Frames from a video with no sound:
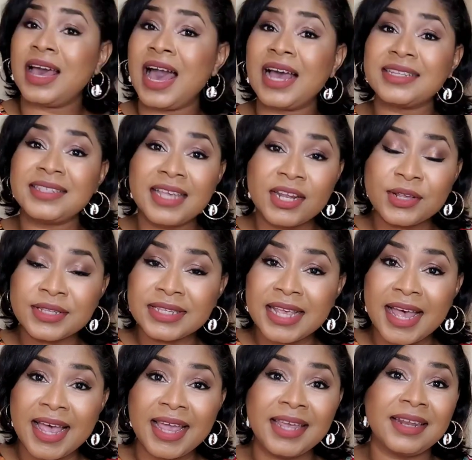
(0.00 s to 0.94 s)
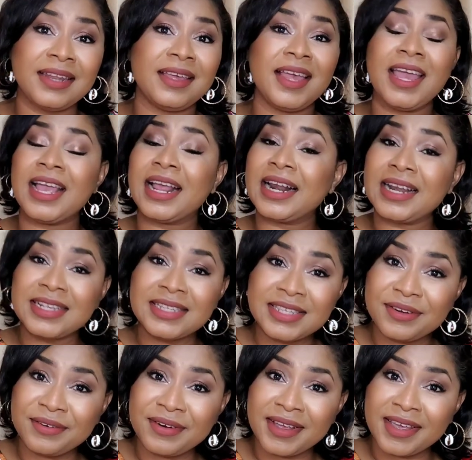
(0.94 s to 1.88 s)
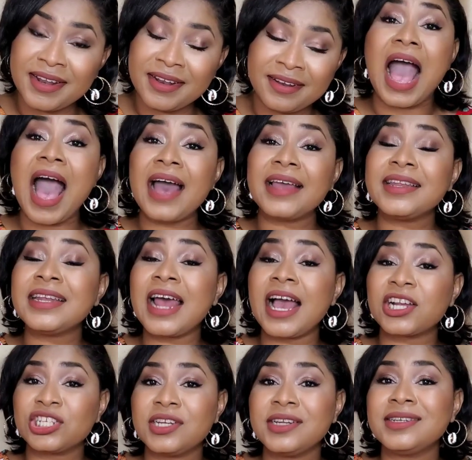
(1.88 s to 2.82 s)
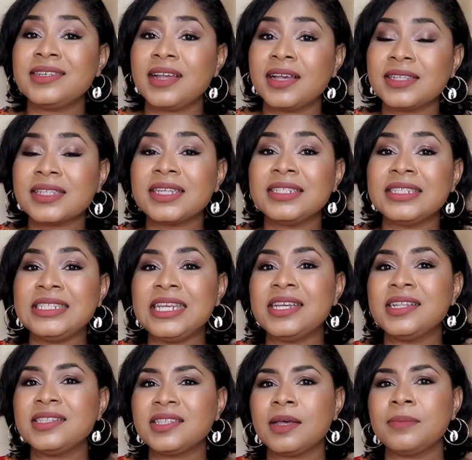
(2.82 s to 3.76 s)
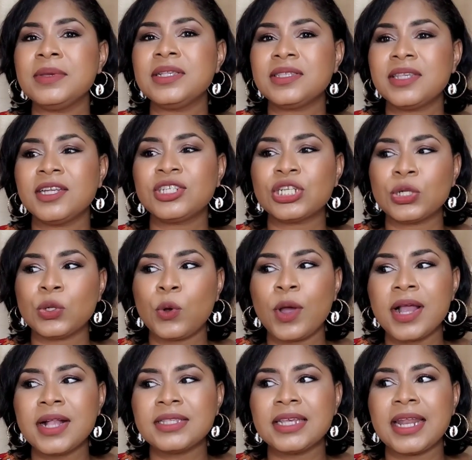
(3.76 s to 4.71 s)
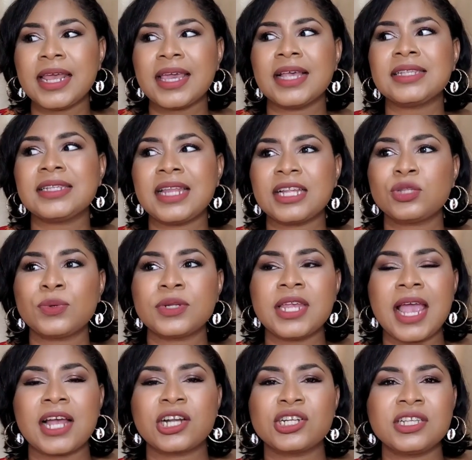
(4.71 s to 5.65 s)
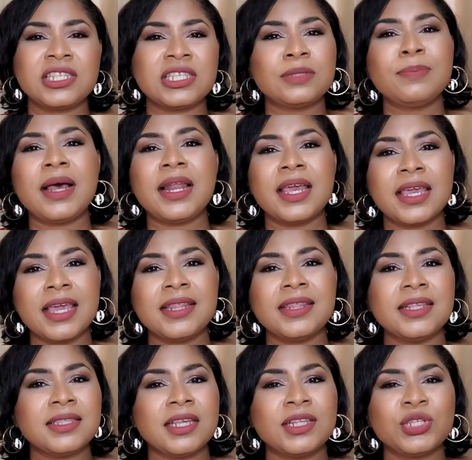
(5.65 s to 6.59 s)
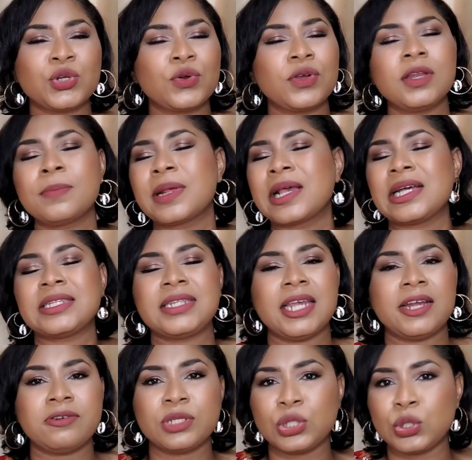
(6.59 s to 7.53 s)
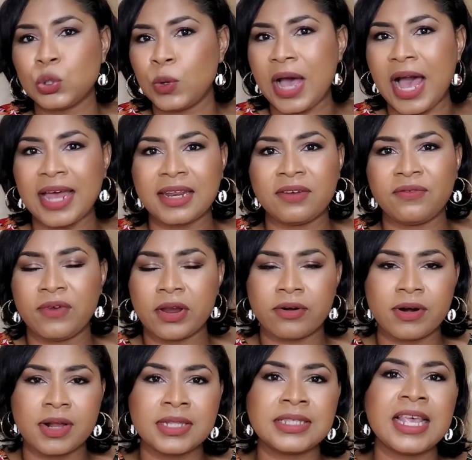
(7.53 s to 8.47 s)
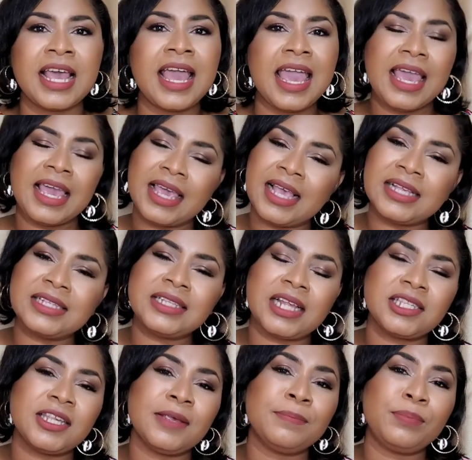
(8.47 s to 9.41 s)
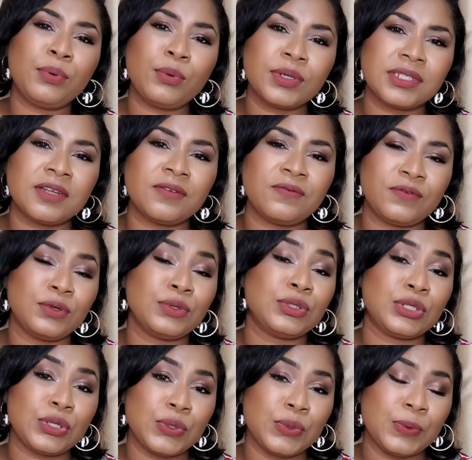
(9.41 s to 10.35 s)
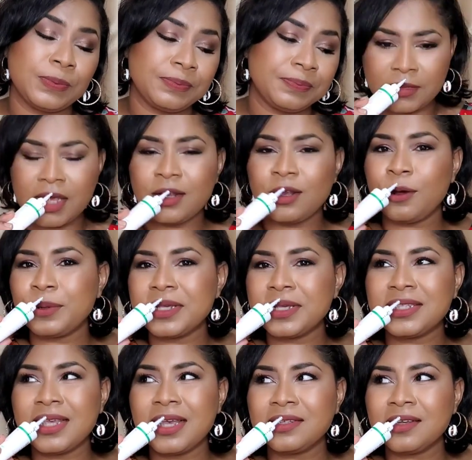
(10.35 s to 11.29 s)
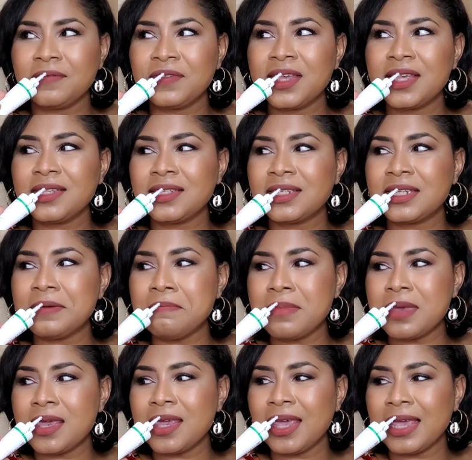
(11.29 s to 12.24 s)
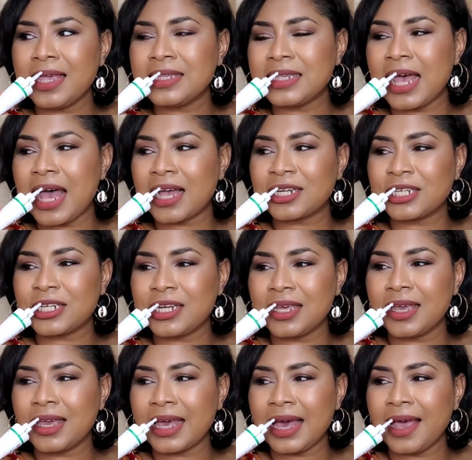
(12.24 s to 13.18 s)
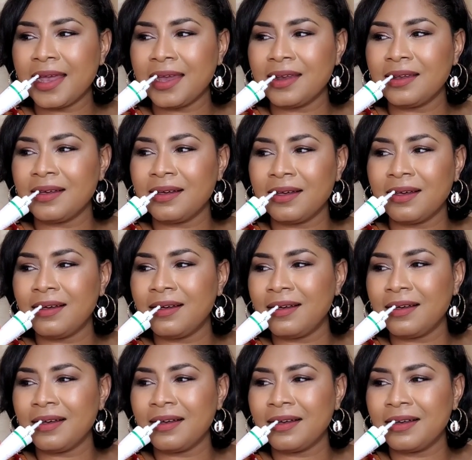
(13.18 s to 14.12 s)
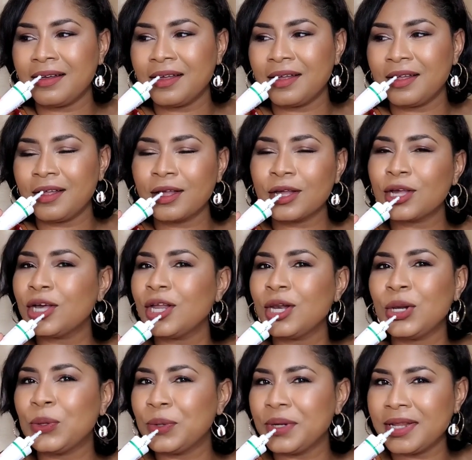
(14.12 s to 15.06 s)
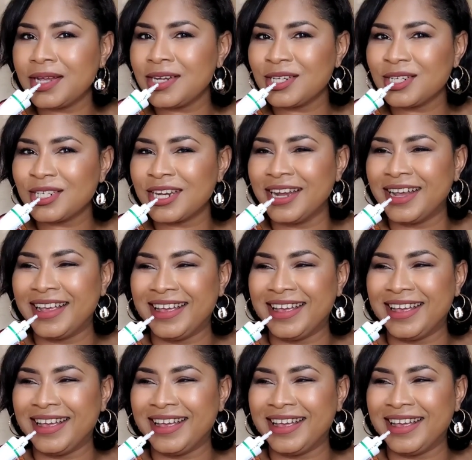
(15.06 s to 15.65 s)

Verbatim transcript: adenosine, glycerin, and it actually does contain some essential oils, and I guess that's what you're actually smelling in the sunscreen because there is no added fragrance, in case that's important for you to know. Now the scent of this to me is actually kind of cologne-ish,